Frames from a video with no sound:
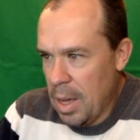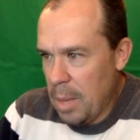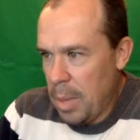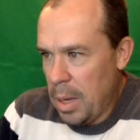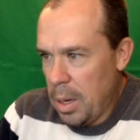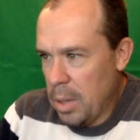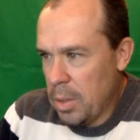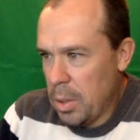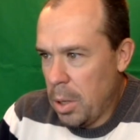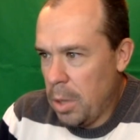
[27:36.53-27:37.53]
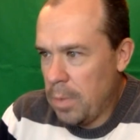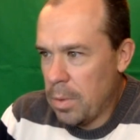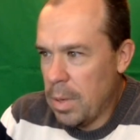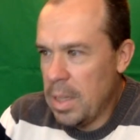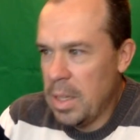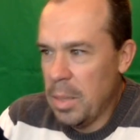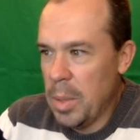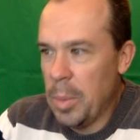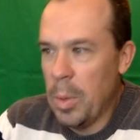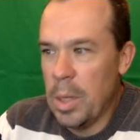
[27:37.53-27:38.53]
Biden also called for raising
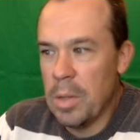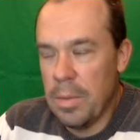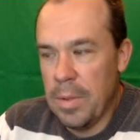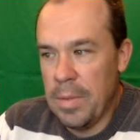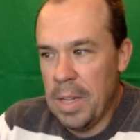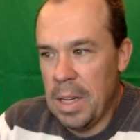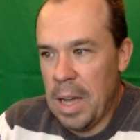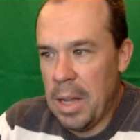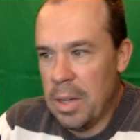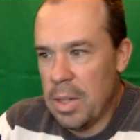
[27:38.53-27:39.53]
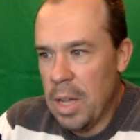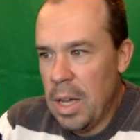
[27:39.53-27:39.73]
minimum wage to $15,